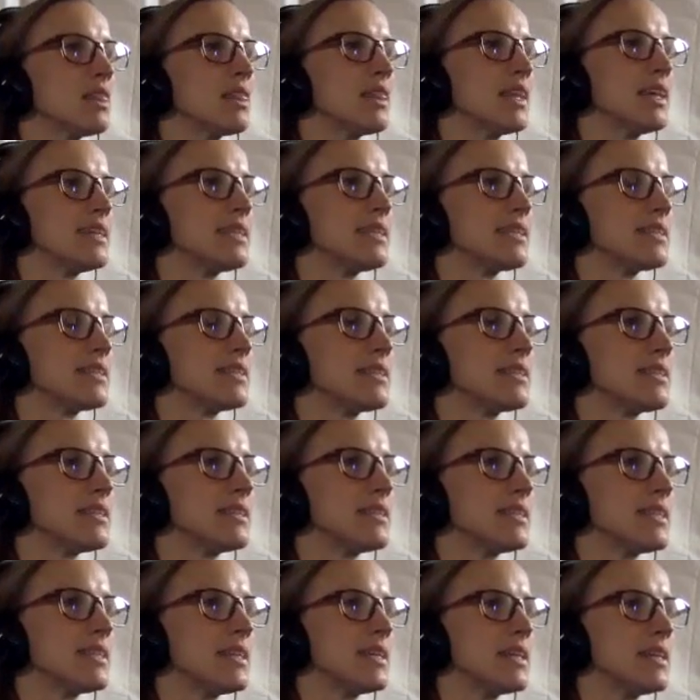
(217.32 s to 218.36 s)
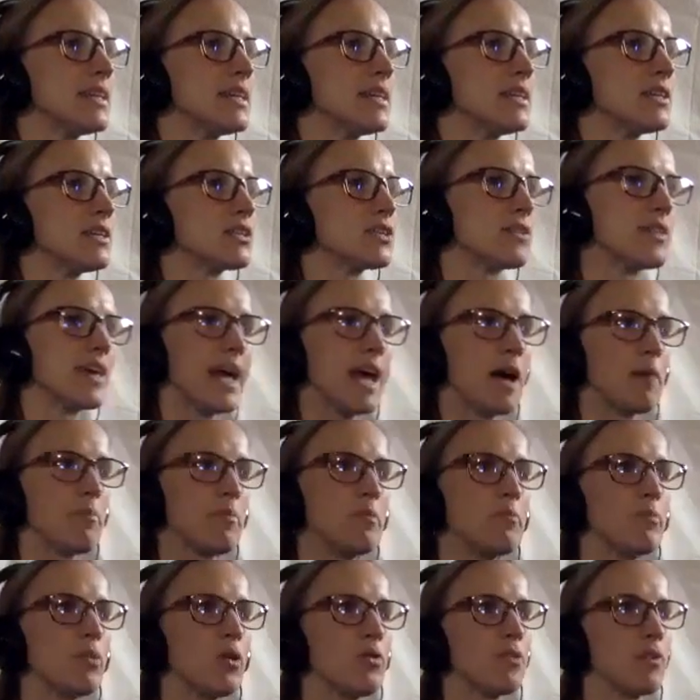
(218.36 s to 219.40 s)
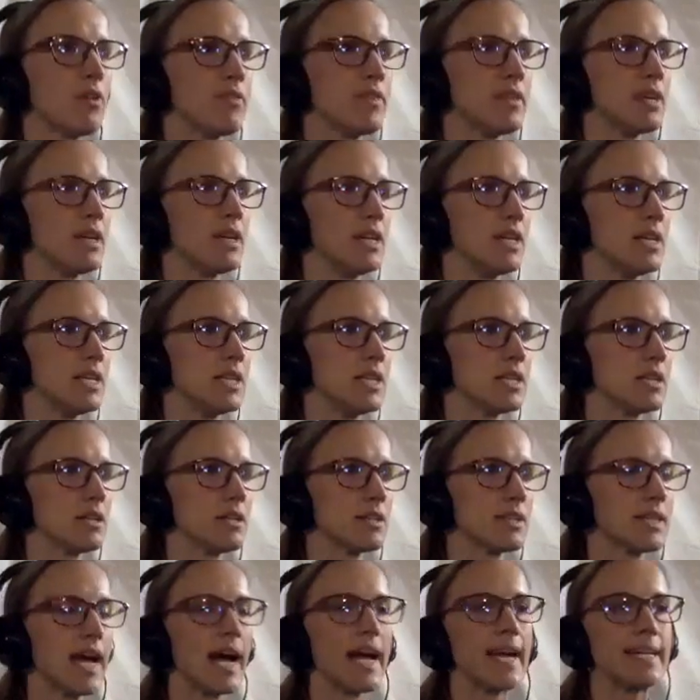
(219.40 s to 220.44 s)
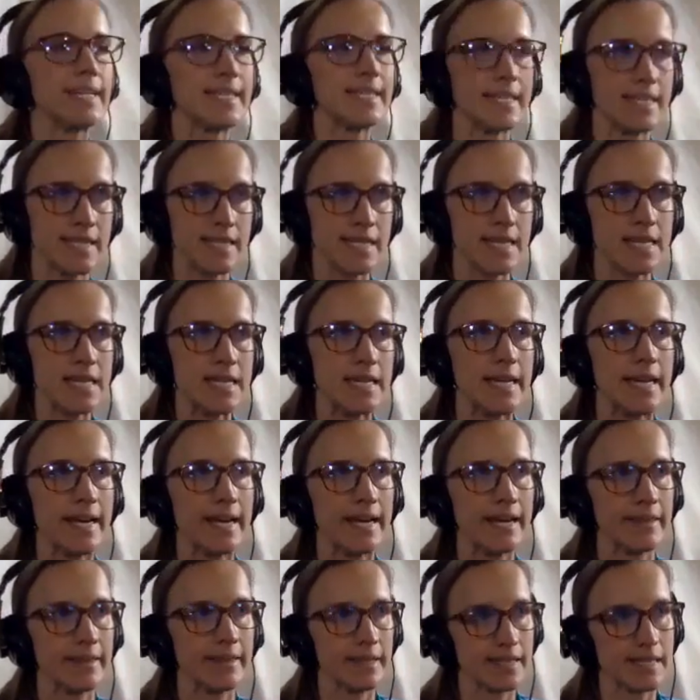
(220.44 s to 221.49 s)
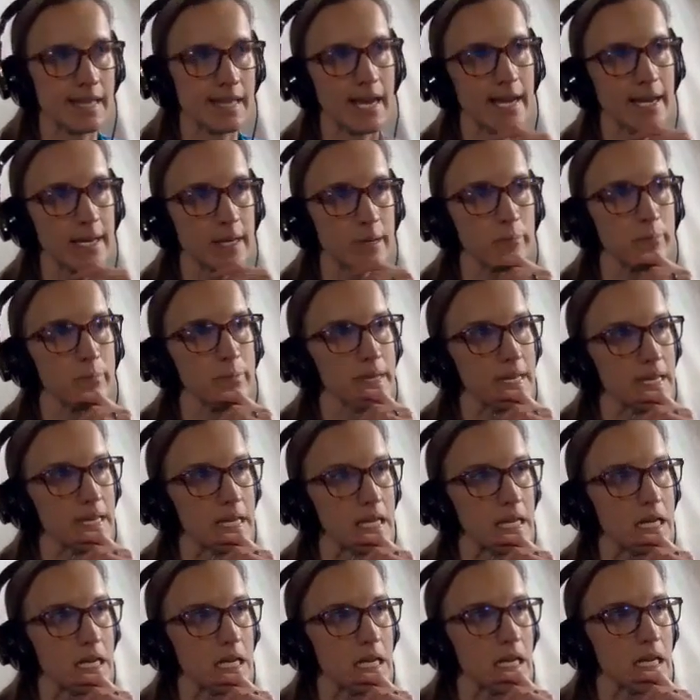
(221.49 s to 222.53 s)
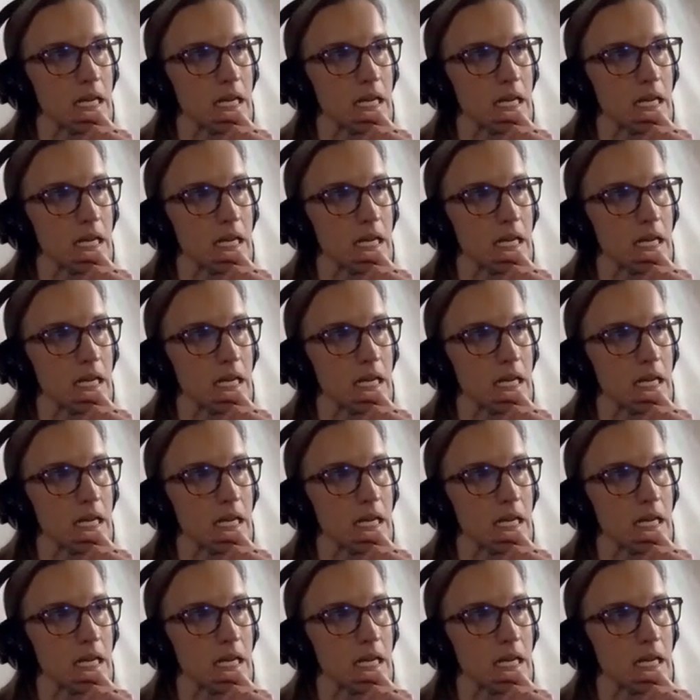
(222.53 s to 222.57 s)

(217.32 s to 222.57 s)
let's see. So that happened both on the tide C and the tide B.